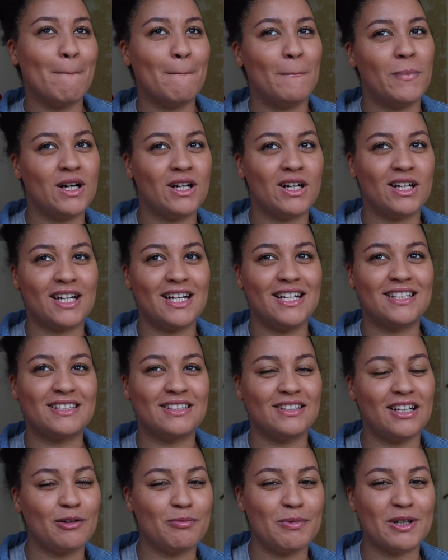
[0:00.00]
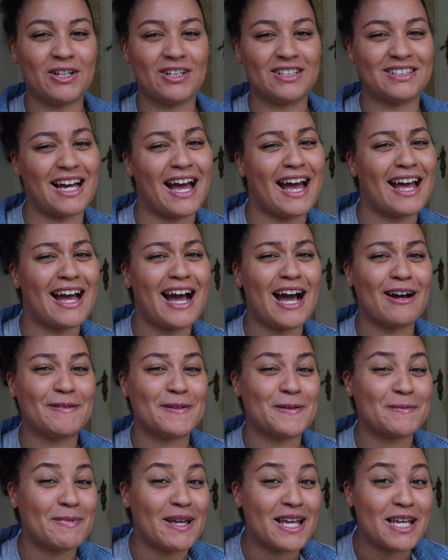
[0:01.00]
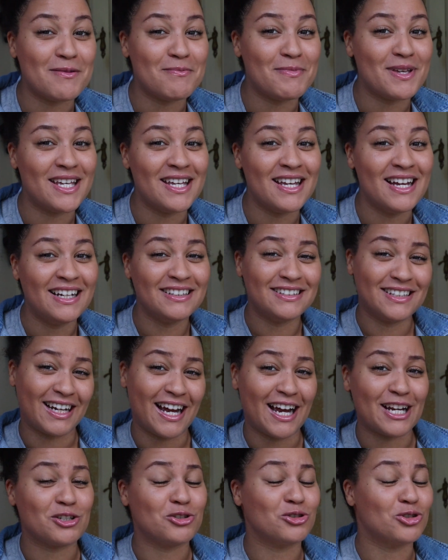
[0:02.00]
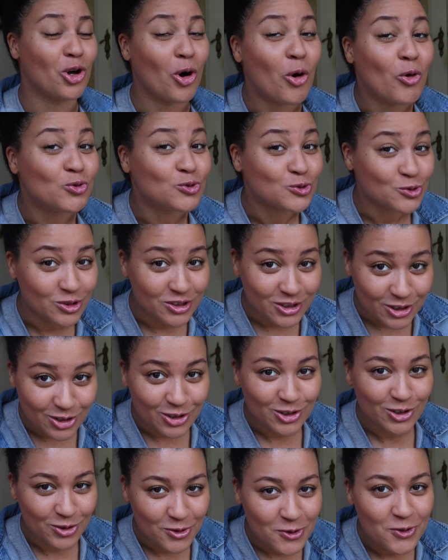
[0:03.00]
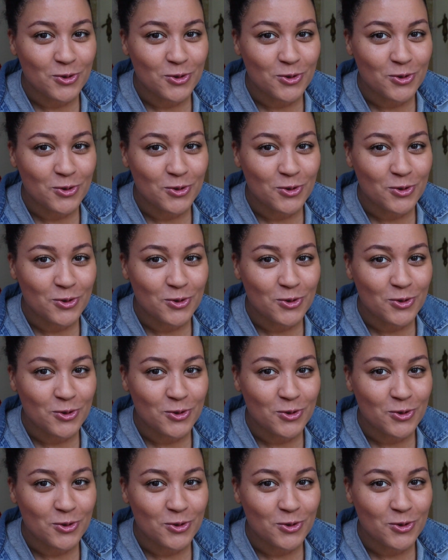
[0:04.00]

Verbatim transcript: but it's not because I have a baby that I don't